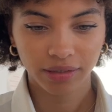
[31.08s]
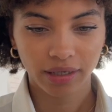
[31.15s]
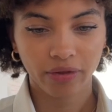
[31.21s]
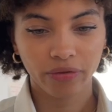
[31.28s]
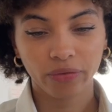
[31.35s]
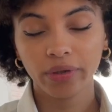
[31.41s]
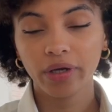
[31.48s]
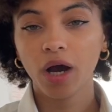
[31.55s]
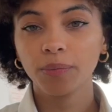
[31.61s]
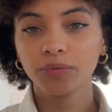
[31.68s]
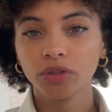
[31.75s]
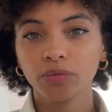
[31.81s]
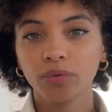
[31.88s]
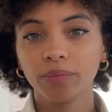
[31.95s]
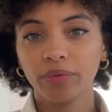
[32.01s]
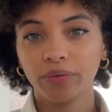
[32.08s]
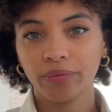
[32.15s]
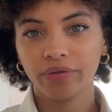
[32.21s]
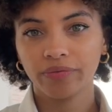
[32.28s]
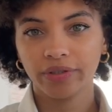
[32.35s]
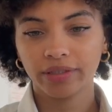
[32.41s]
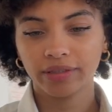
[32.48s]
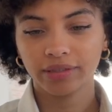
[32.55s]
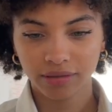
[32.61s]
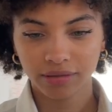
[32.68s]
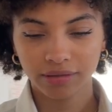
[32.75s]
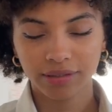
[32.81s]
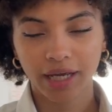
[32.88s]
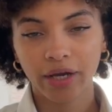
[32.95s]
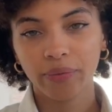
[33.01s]
and 3 options will be revealed:
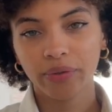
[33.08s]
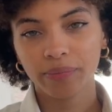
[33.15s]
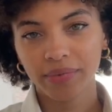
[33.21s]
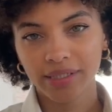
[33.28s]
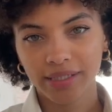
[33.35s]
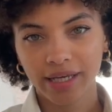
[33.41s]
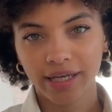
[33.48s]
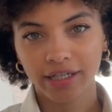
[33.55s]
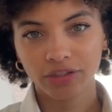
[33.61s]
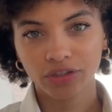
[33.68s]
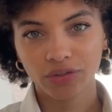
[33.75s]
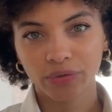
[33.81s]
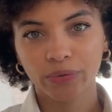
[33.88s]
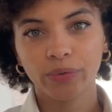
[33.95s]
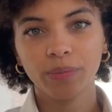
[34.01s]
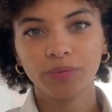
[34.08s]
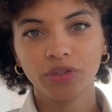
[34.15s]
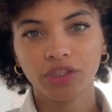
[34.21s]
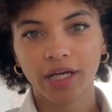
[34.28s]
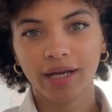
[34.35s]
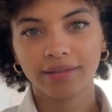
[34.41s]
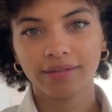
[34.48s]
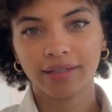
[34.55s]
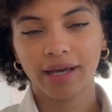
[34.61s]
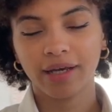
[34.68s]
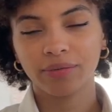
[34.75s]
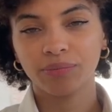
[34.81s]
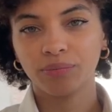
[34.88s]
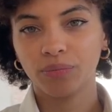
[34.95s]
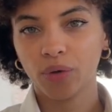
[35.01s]
direct message, group chat,
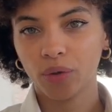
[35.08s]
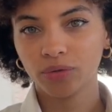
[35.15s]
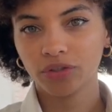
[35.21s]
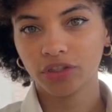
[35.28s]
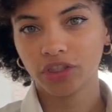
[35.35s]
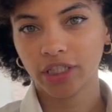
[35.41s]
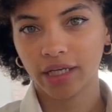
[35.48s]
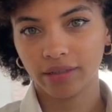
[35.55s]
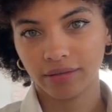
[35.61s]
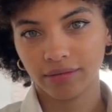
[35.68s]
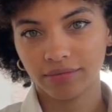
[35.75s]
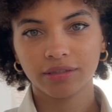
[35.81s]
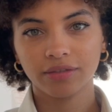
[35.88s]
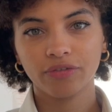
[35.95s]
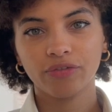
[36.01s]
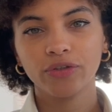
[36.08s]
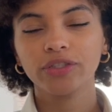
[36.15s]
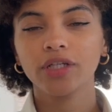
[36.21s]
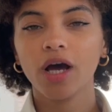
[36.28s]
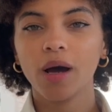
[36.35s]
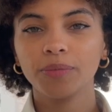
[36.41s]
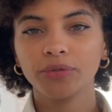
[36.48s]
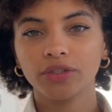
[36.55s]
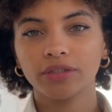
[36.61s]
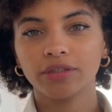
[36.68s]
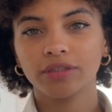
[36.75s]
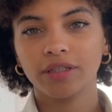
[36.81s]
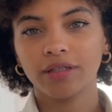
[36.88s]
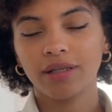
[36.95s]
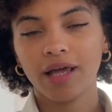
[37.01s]
and browser channel. The first
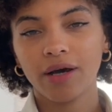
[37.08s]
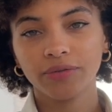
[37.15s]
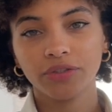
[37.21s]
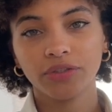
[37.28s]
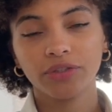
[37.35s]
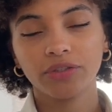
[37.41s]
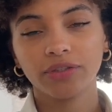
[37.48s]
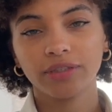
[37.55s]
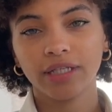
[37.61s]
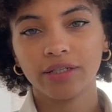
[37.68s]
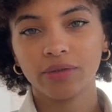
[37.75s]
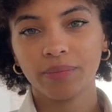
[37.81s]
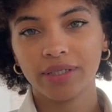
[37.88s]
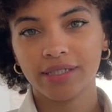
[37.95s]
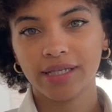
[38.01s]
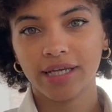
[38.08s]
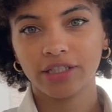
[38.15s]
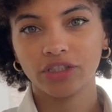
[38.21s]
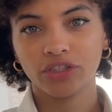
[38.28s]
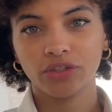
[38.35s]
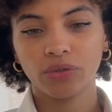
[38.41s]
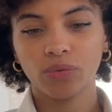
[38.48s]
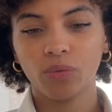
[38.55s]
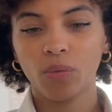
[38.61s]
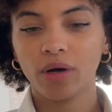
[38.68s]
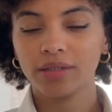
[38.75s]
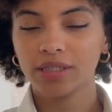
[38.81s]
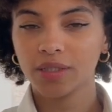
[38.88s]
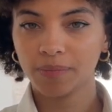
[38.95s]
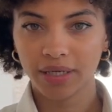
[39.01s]
option allows you to send a message to
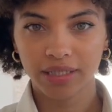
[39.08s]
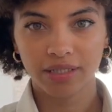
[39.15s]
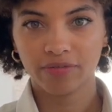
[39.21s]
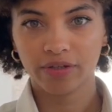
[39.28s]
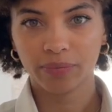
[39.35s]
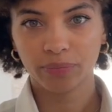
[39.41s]
one specific